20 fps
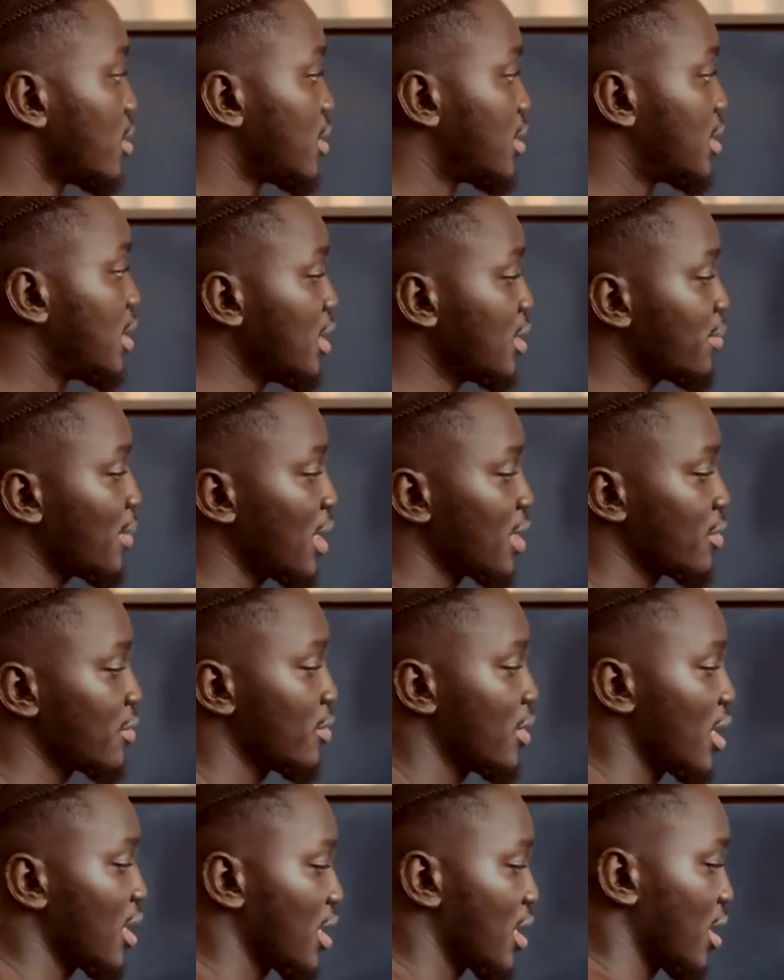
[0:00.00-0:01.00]
this
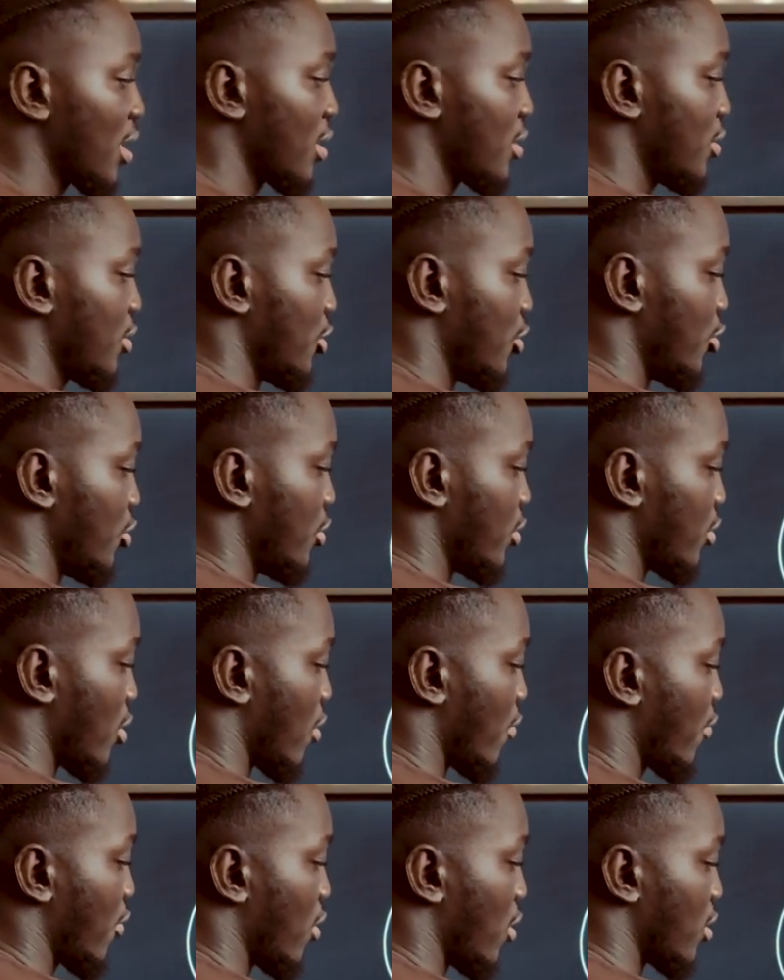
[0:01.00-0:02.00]
particular candle,
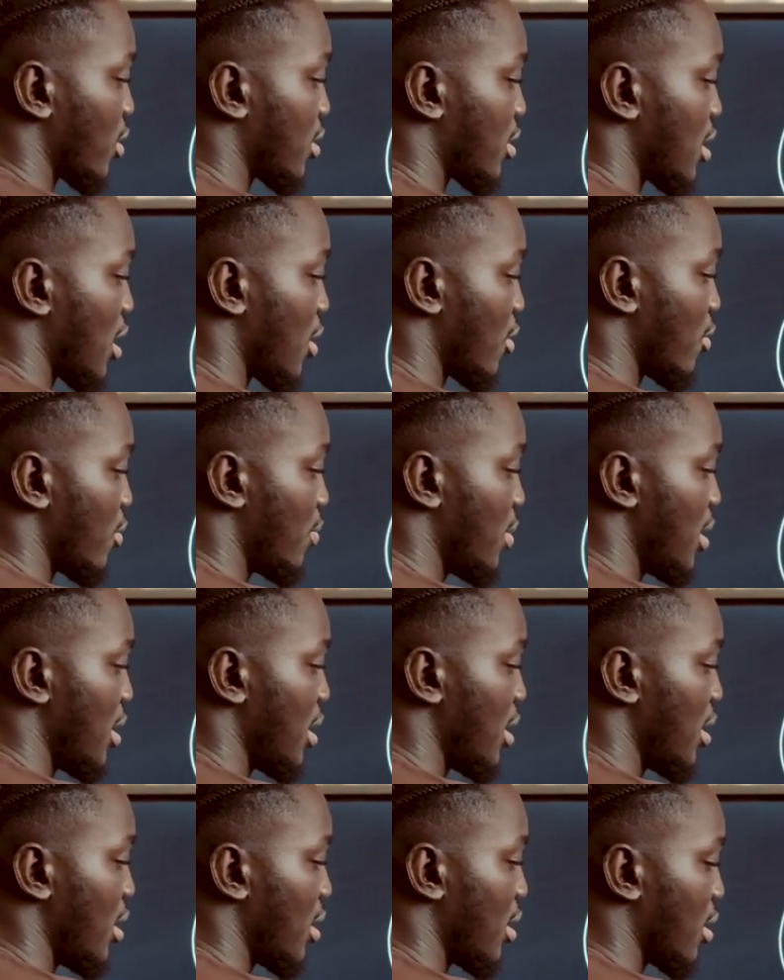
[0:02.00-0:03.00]
of course, there will
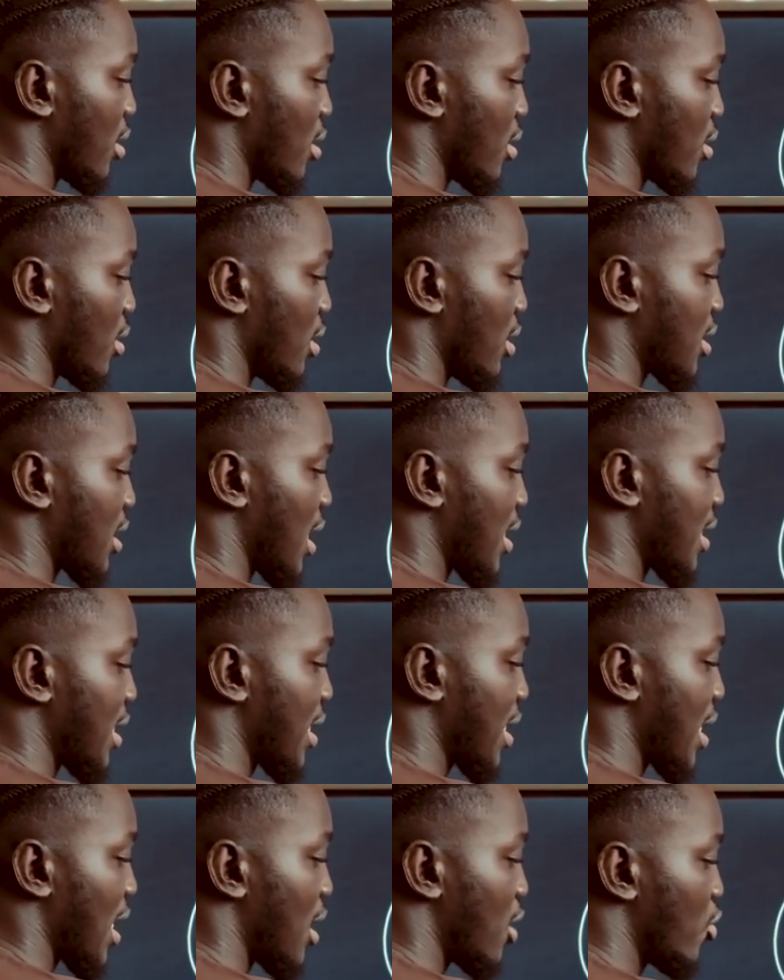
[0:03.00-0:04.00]
be a certain
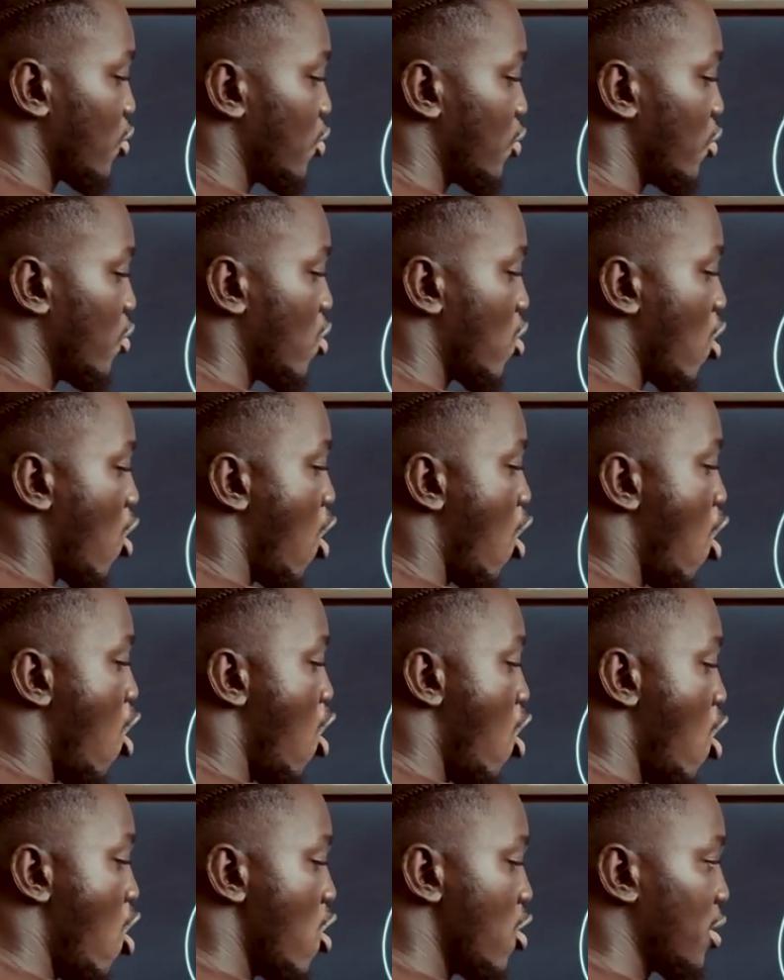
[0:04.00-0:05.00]
candle
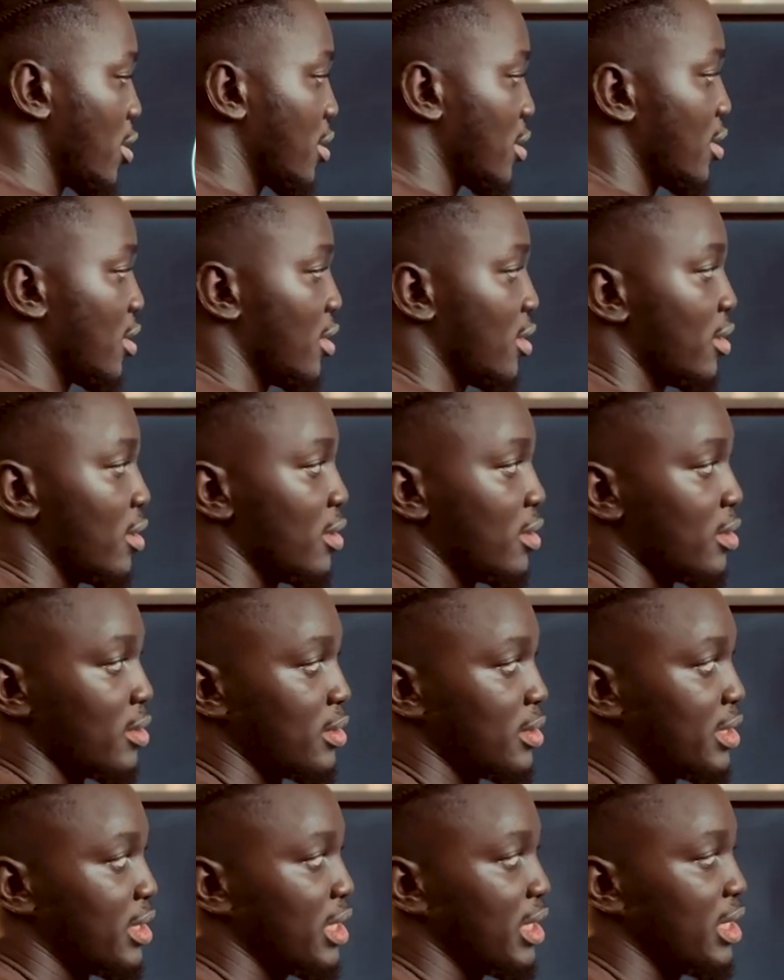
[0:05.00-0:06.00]
on
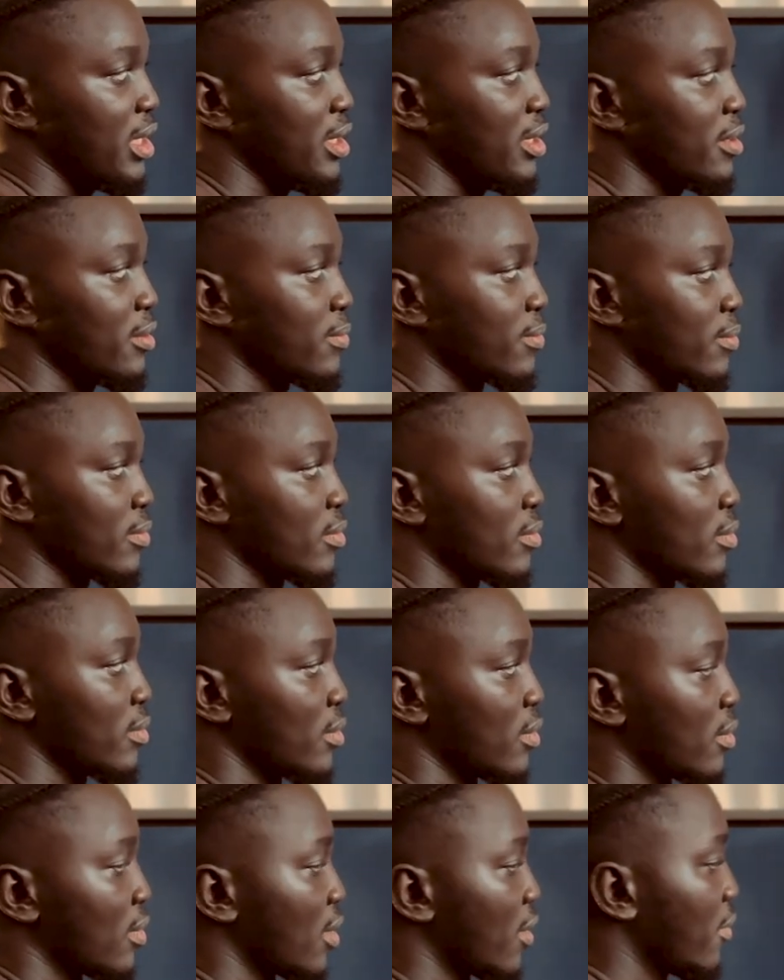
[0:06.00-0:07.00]
the
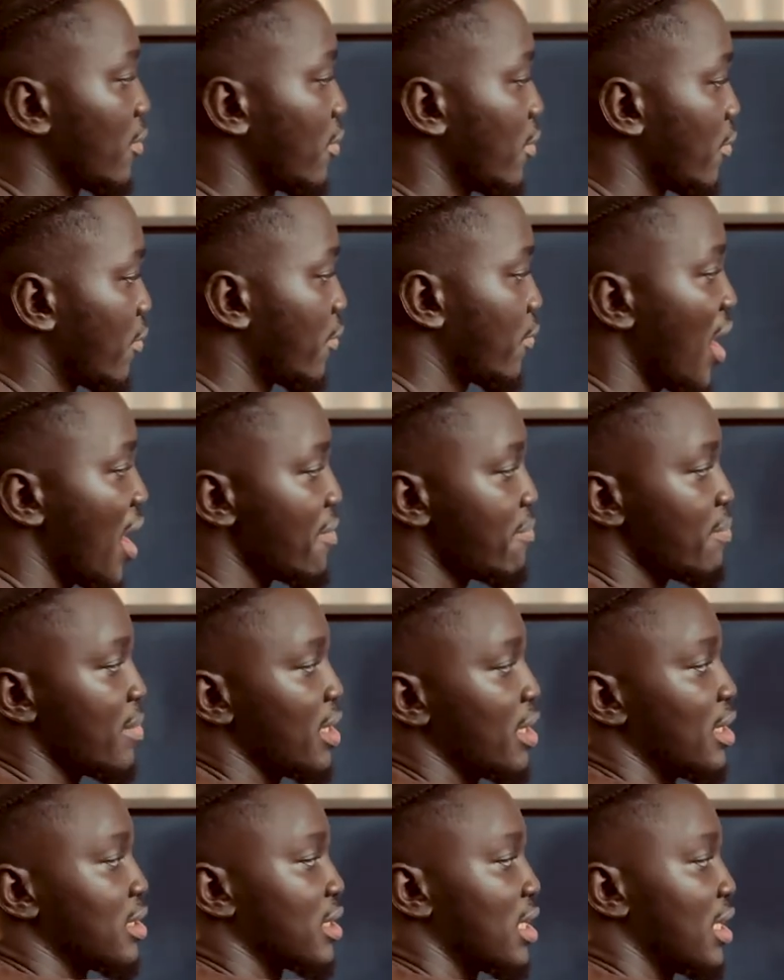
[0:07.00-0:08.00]
5
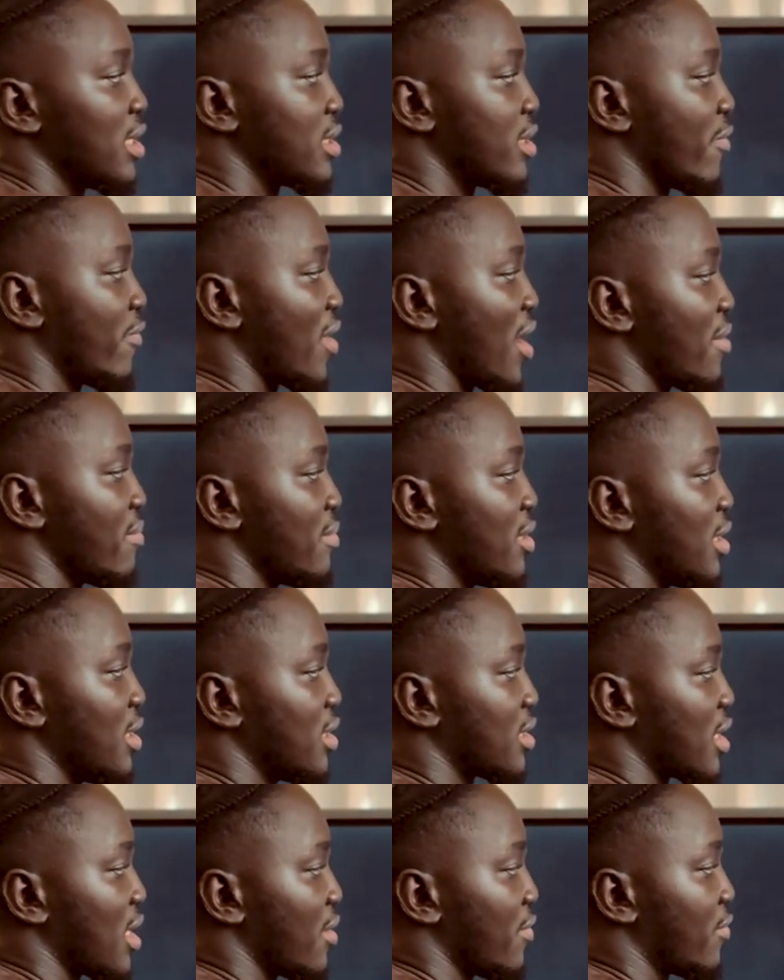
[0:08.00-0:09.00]
minutes. Let's say 5 minutes
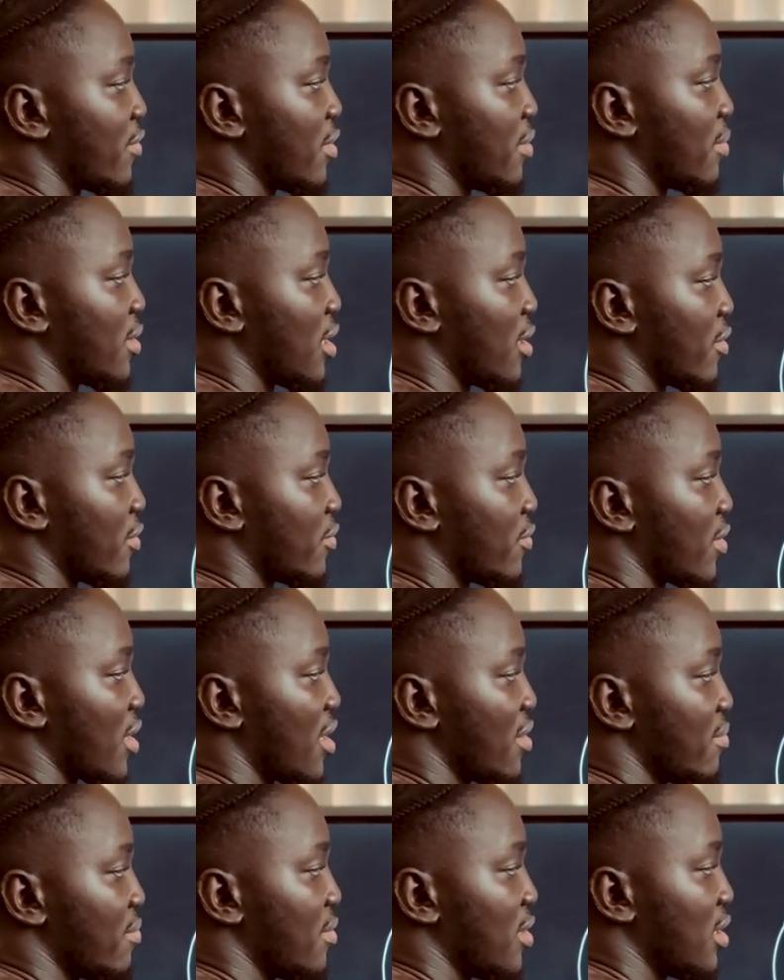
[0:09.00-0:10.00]
time frame now.
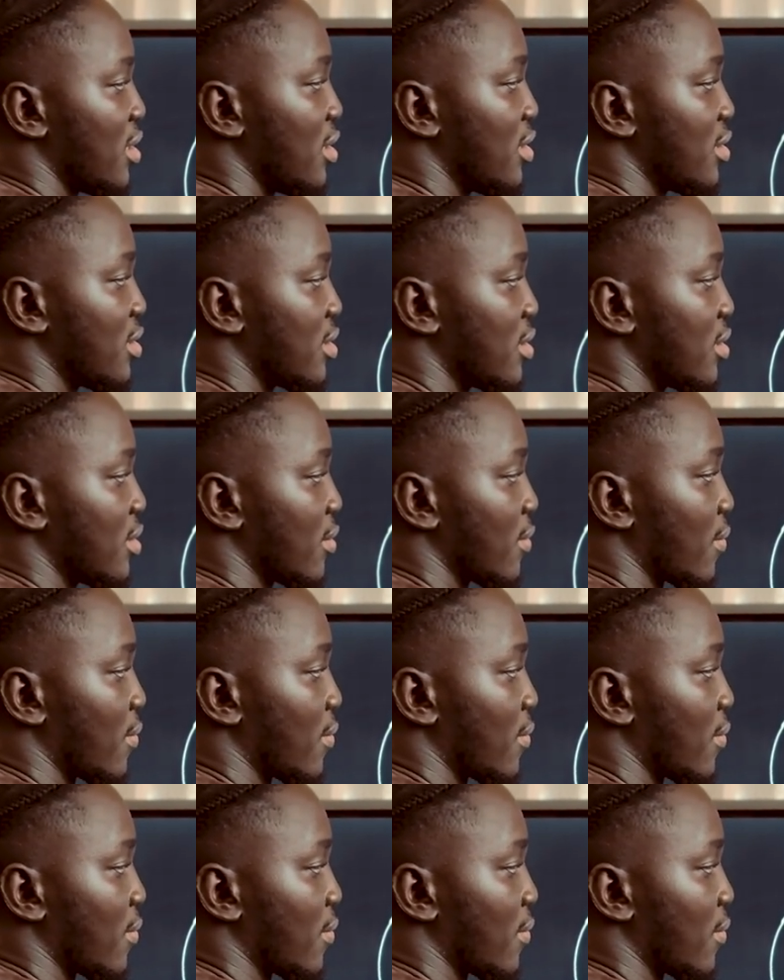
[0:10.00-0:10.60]
5 minutes